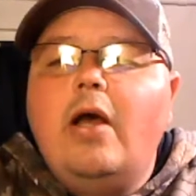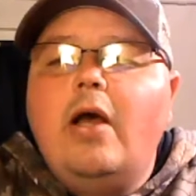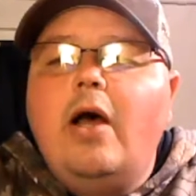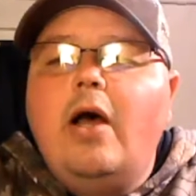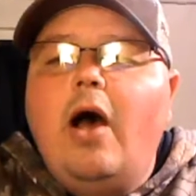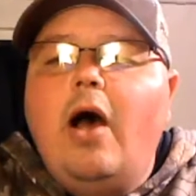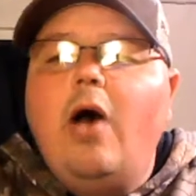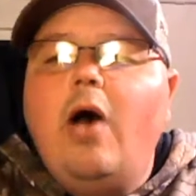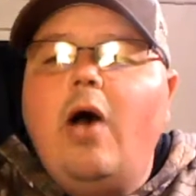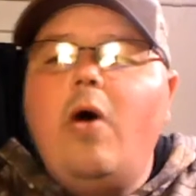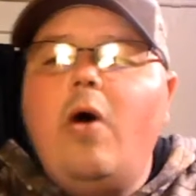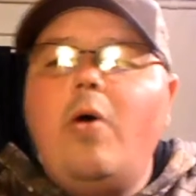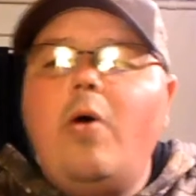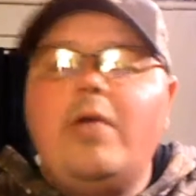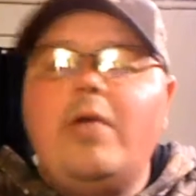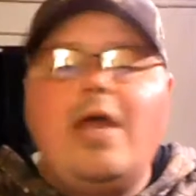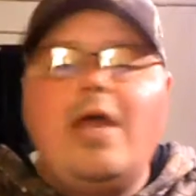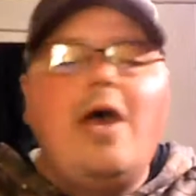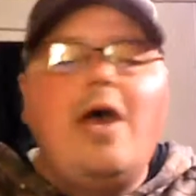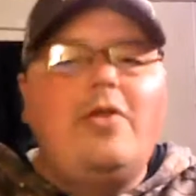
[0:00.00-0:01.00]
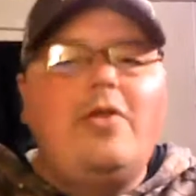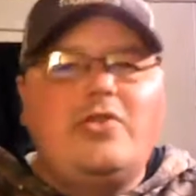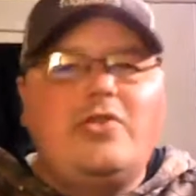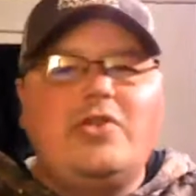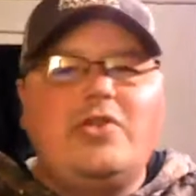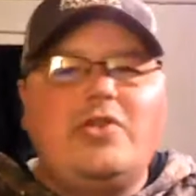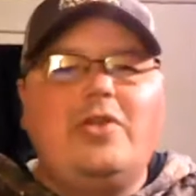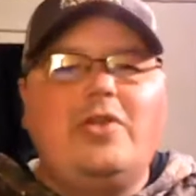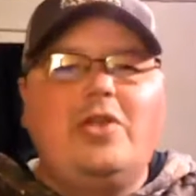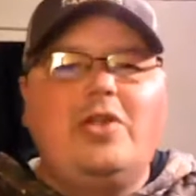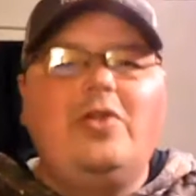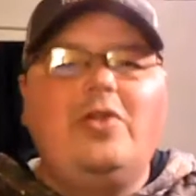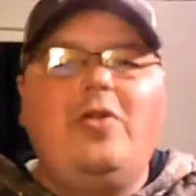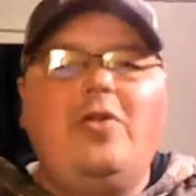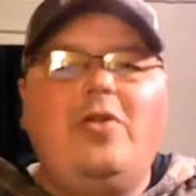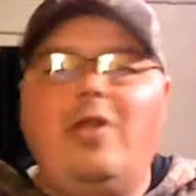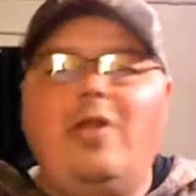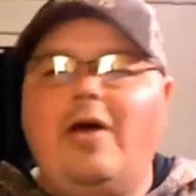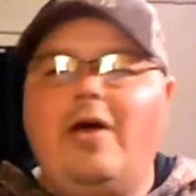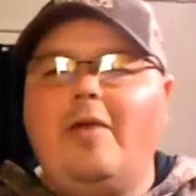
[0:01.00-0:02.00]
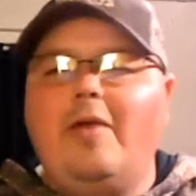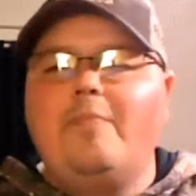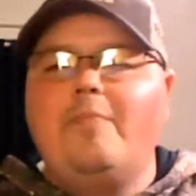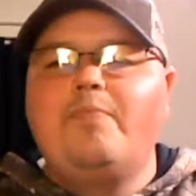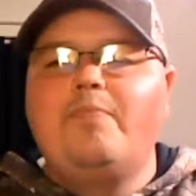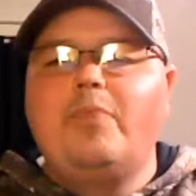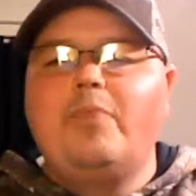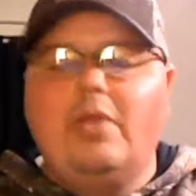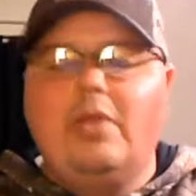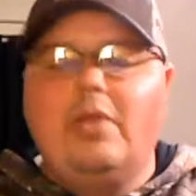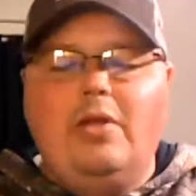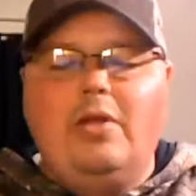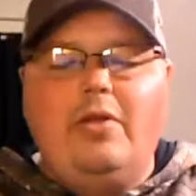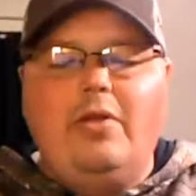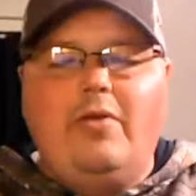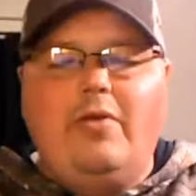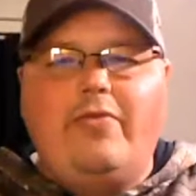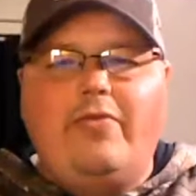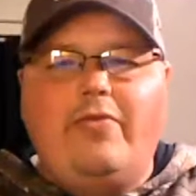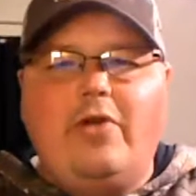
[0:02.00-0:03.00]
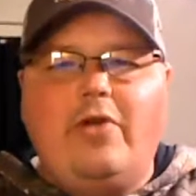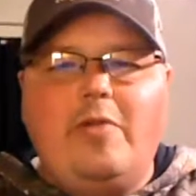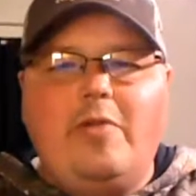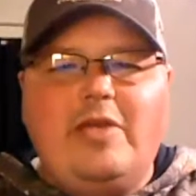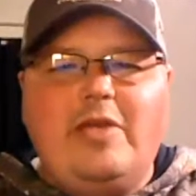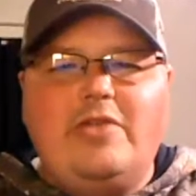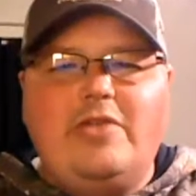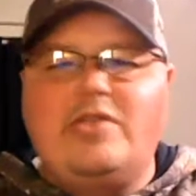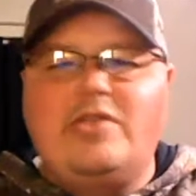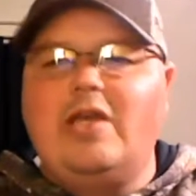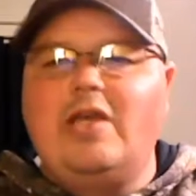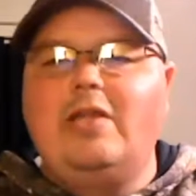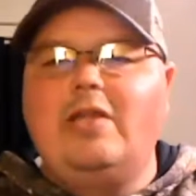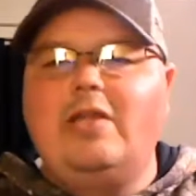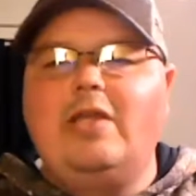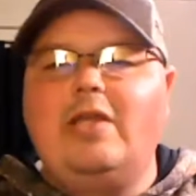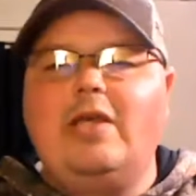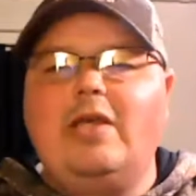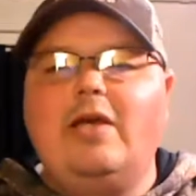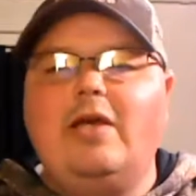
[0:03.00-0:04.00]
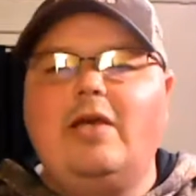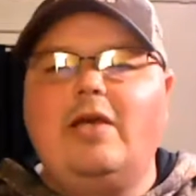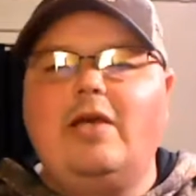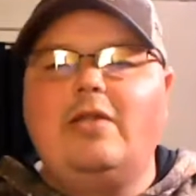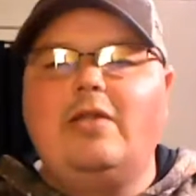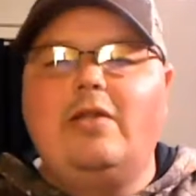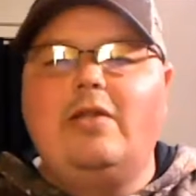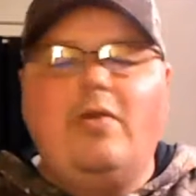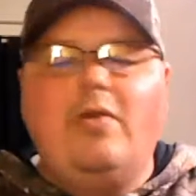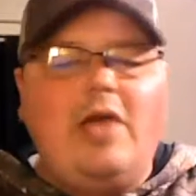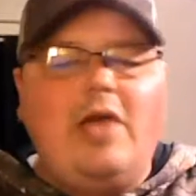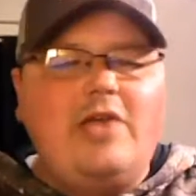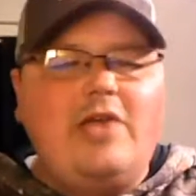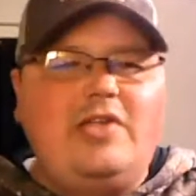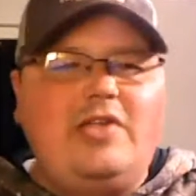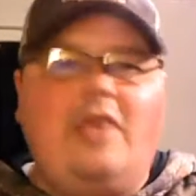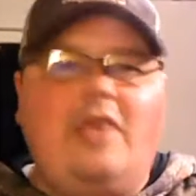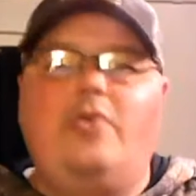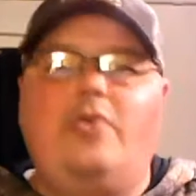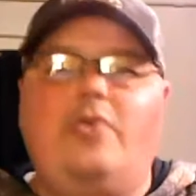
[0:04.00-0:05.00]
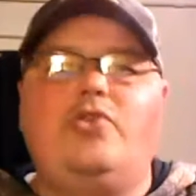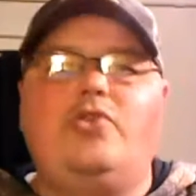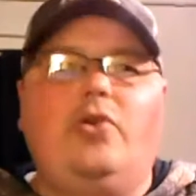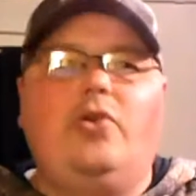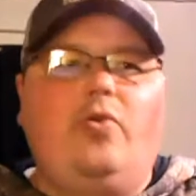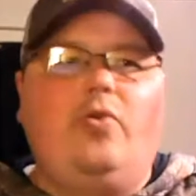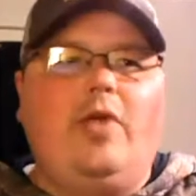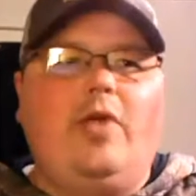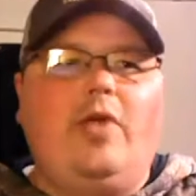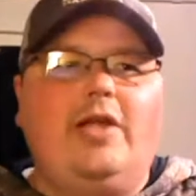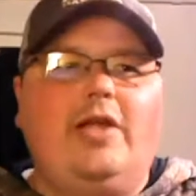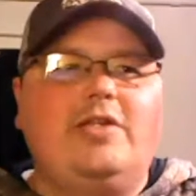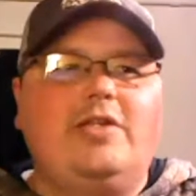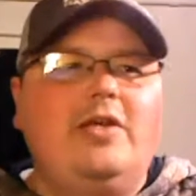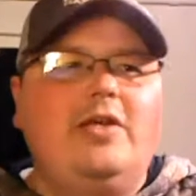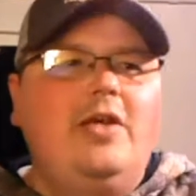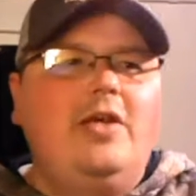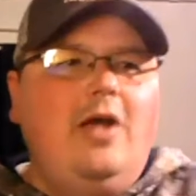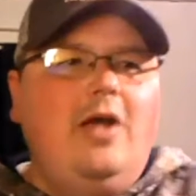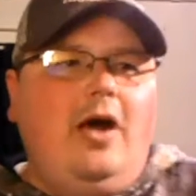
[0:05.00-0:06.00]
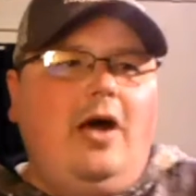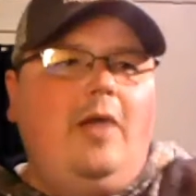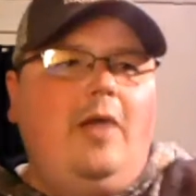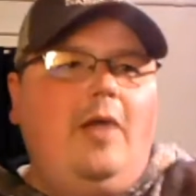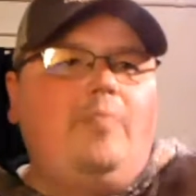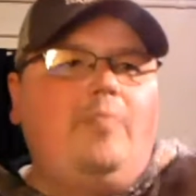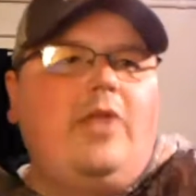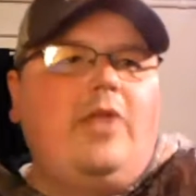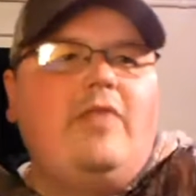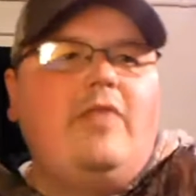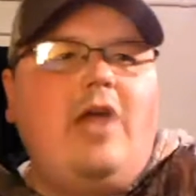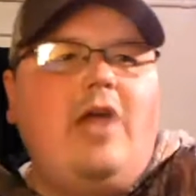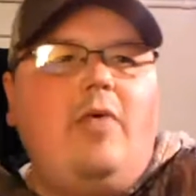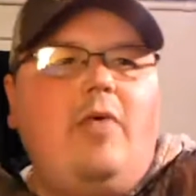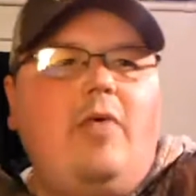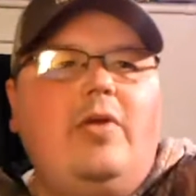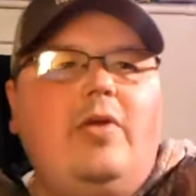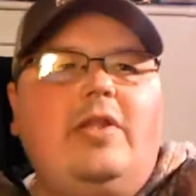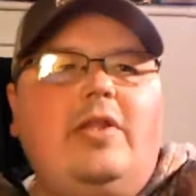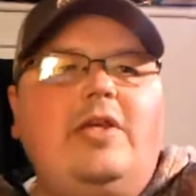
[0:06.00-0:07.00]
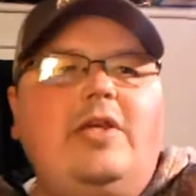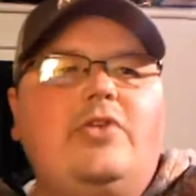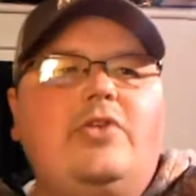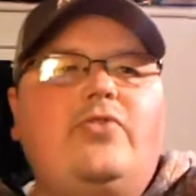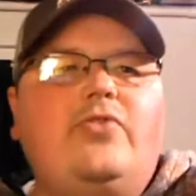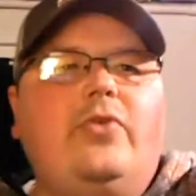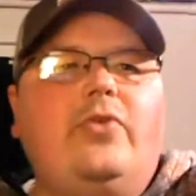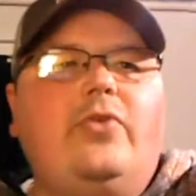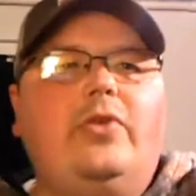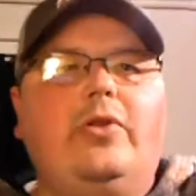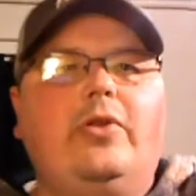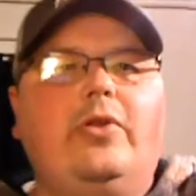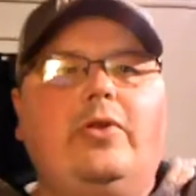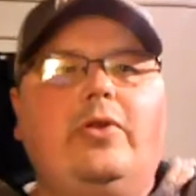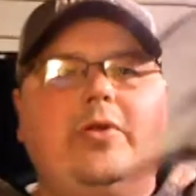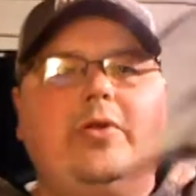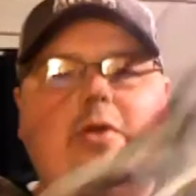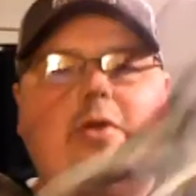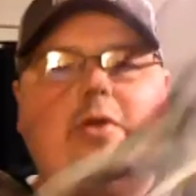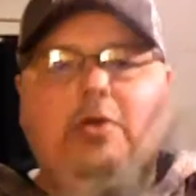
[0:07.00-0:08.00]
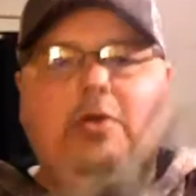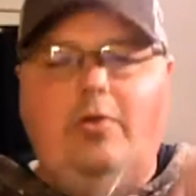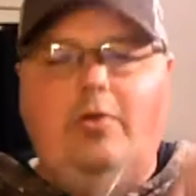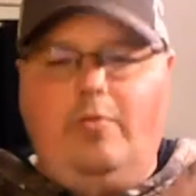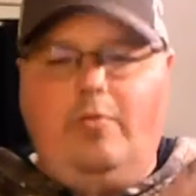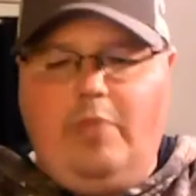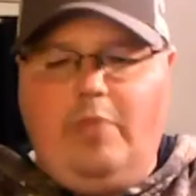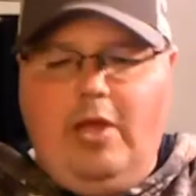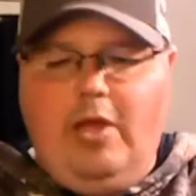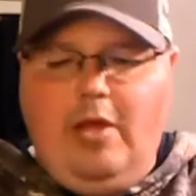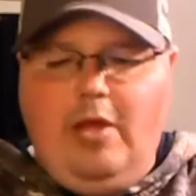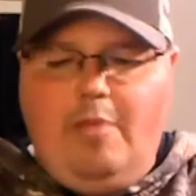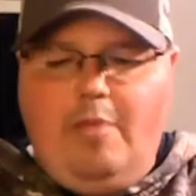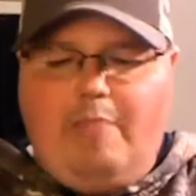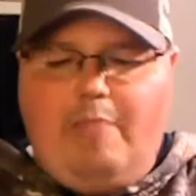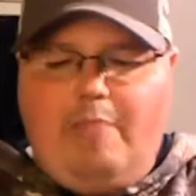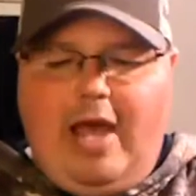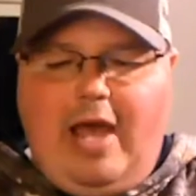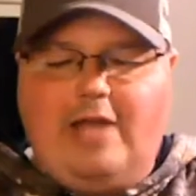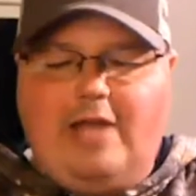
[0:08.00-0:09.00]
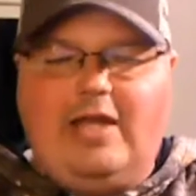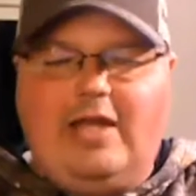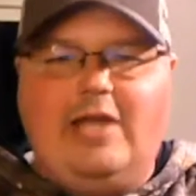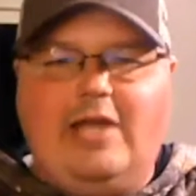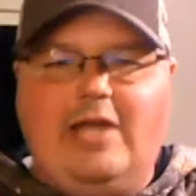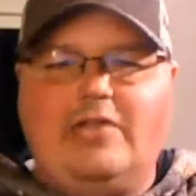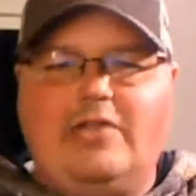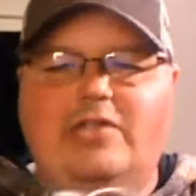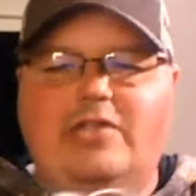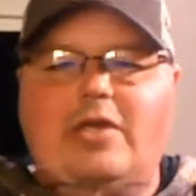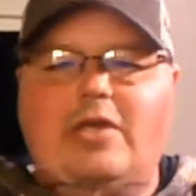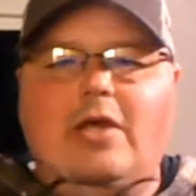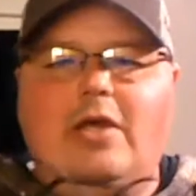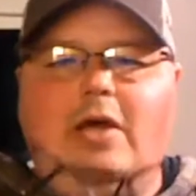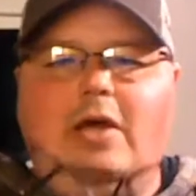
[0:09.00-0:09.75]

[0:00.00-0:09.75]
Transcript: Oh yeah, those the little Furbies and the little guys. Yeah, those are great. I've got one of these for the bad days.